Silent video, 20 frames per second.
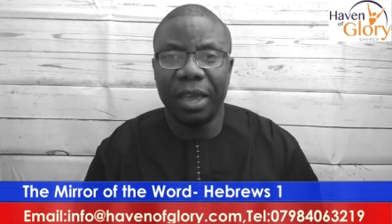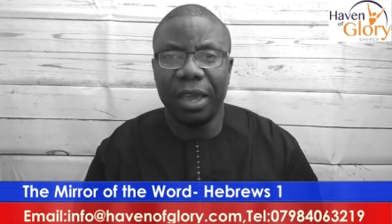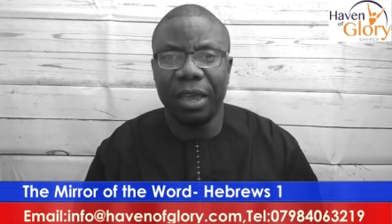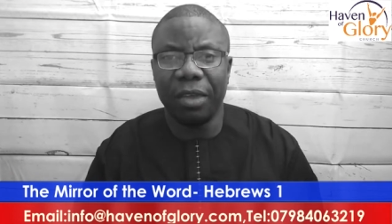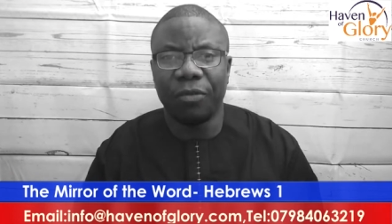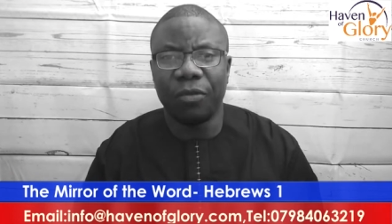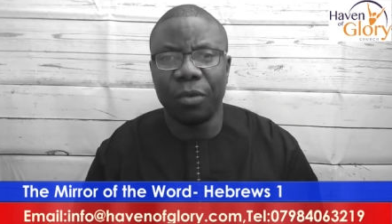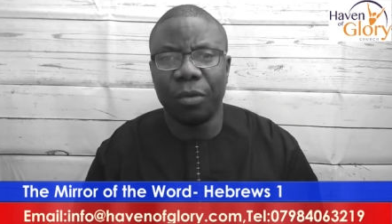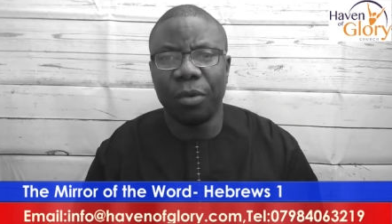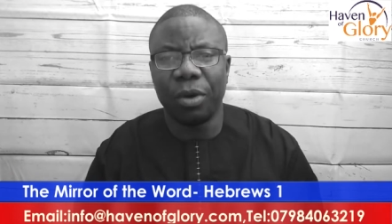
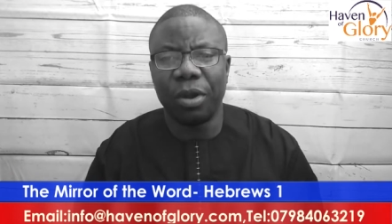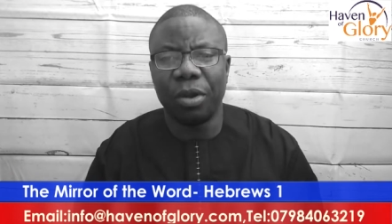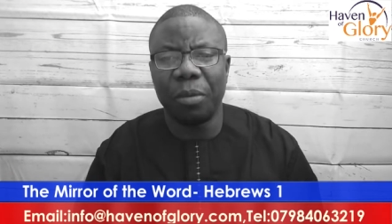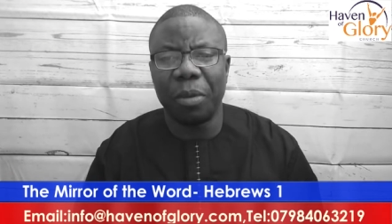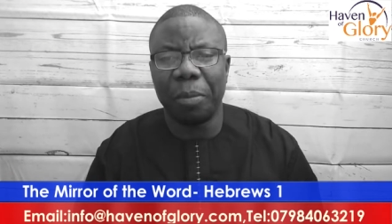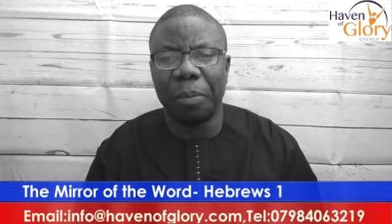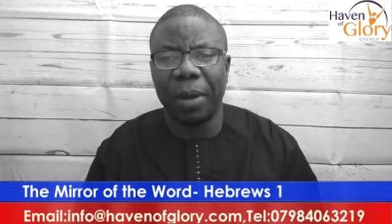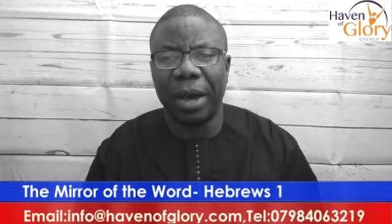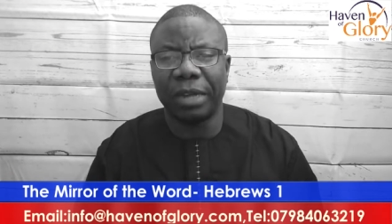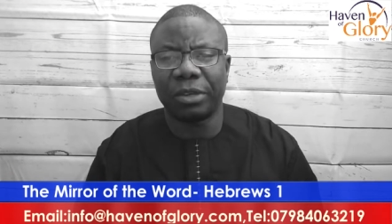If you want to
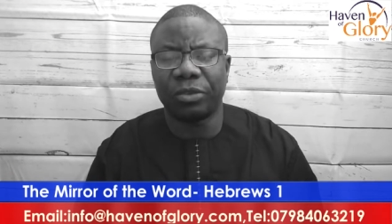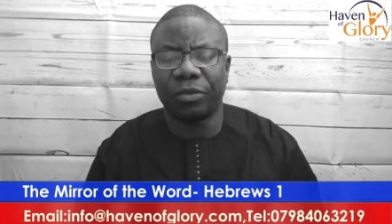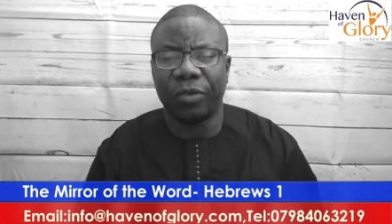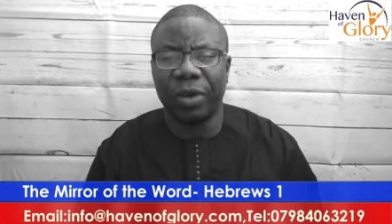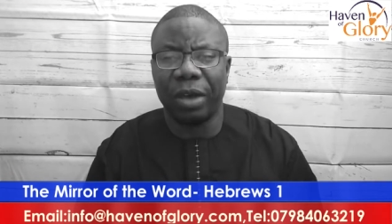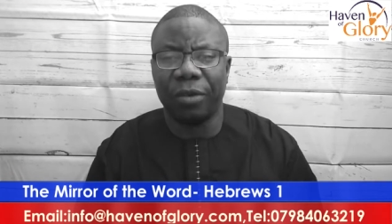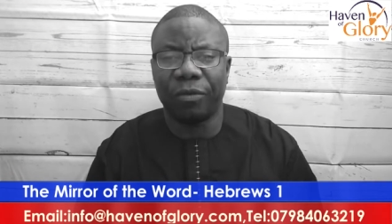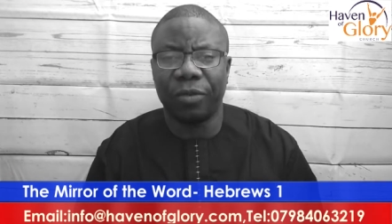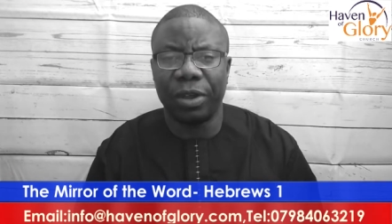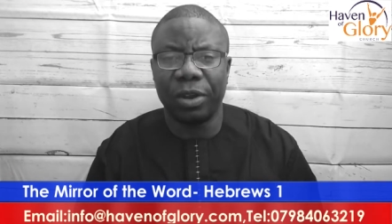be part of
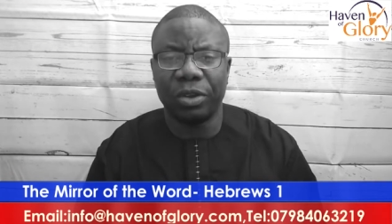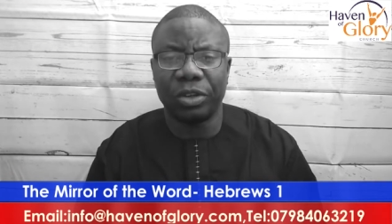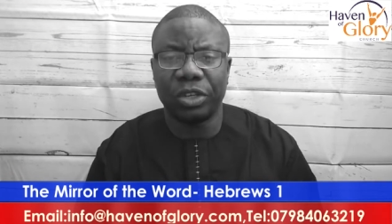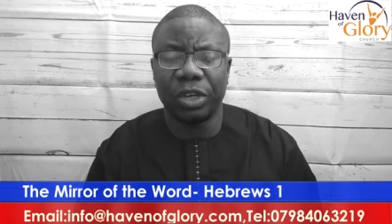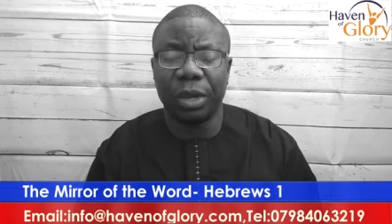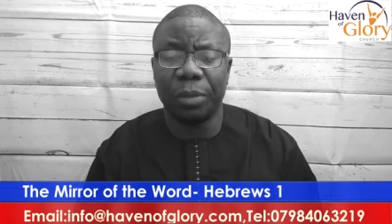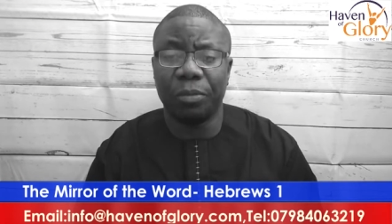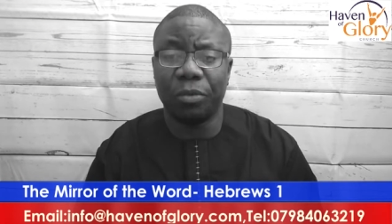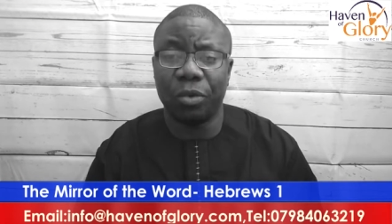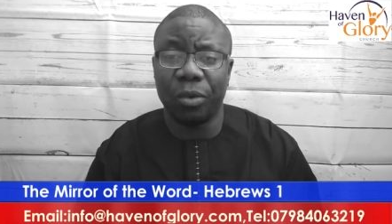our
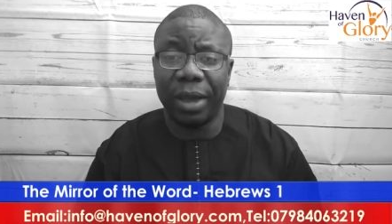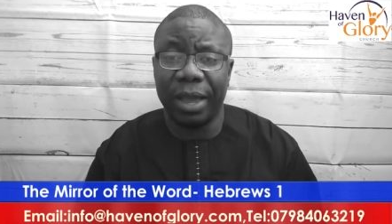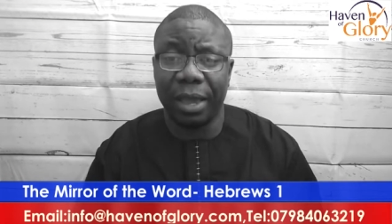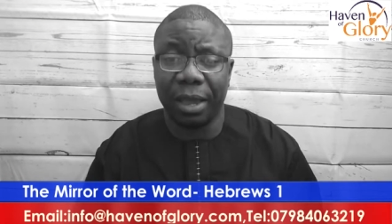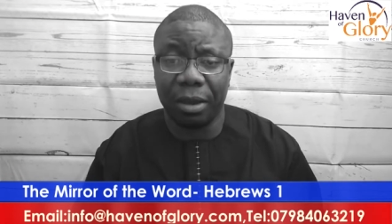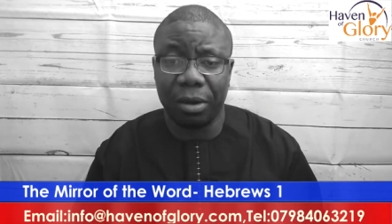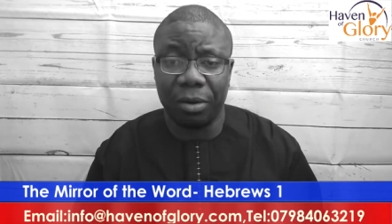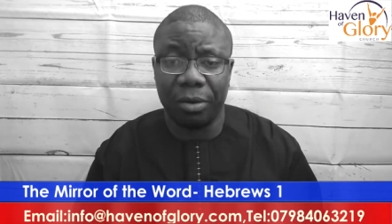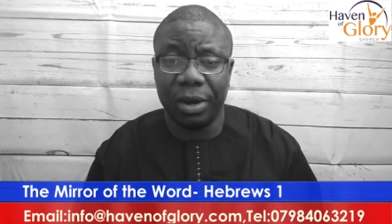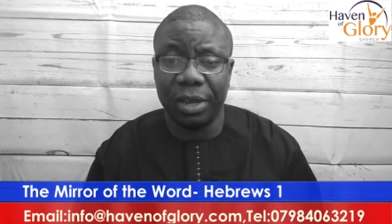fellowship, you are
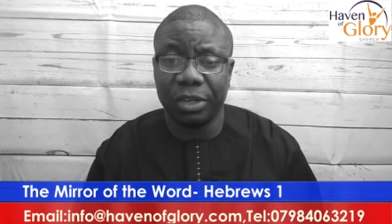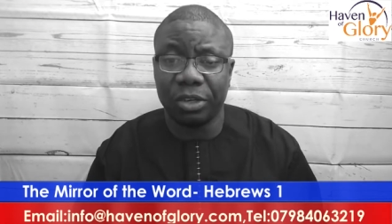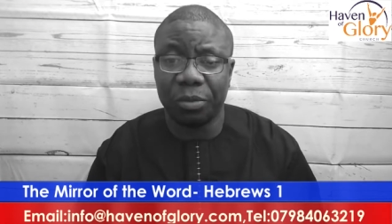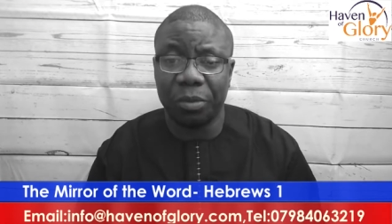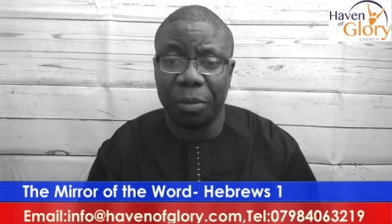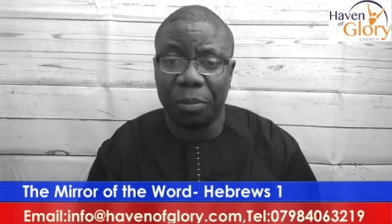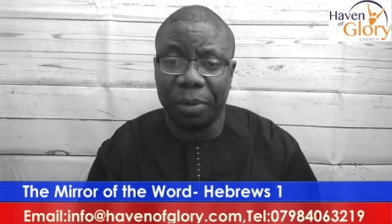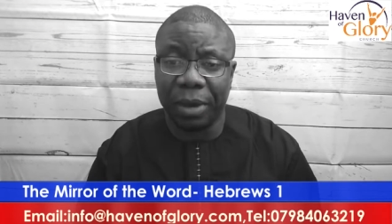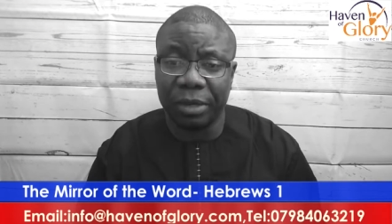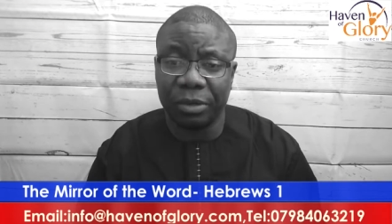encouraged to
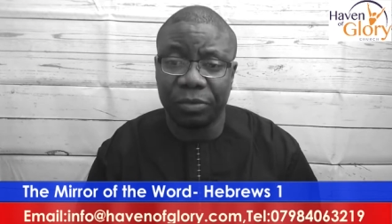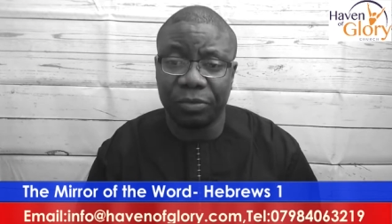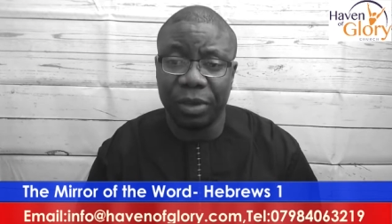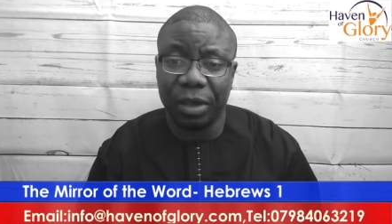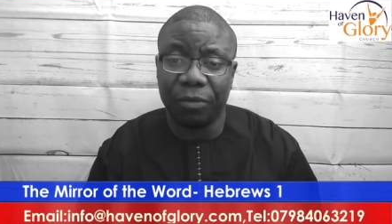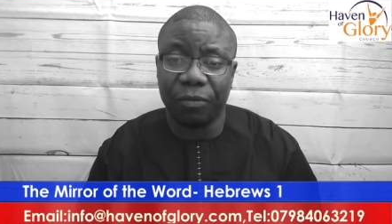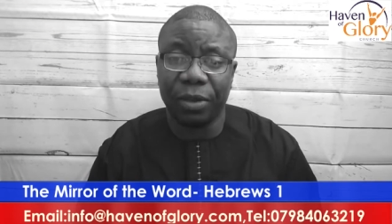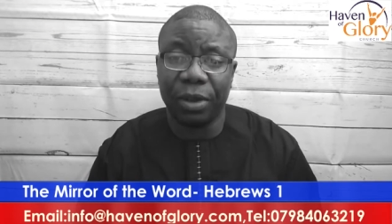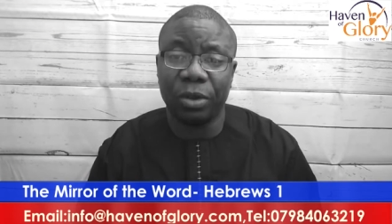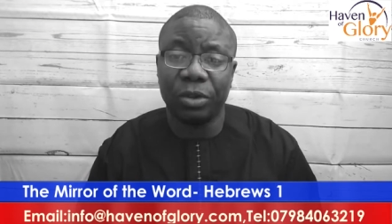be part of
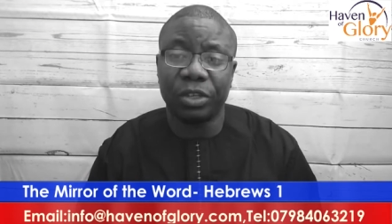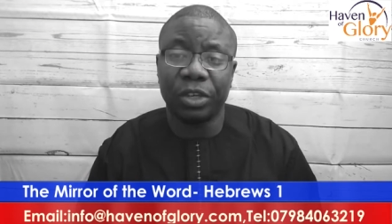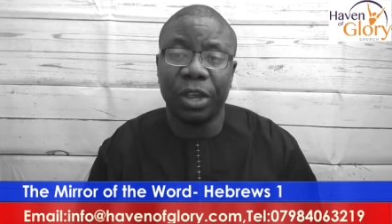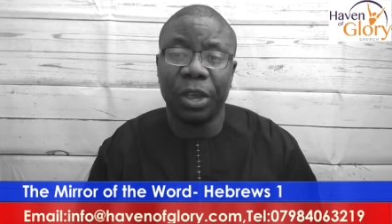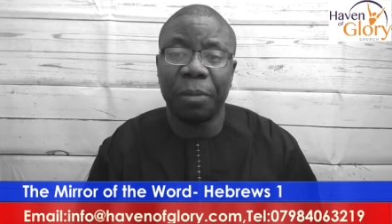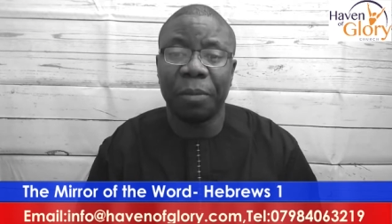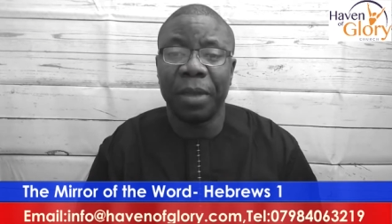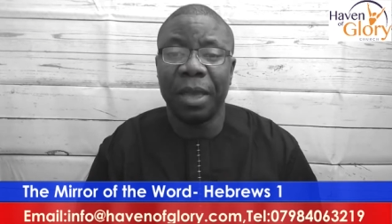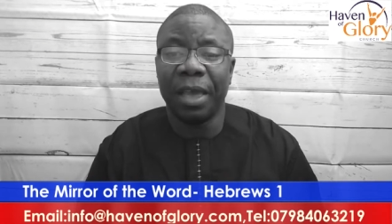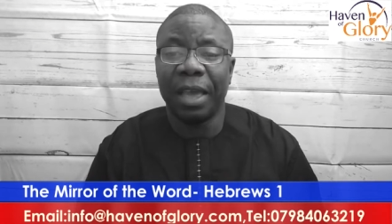our fellowship.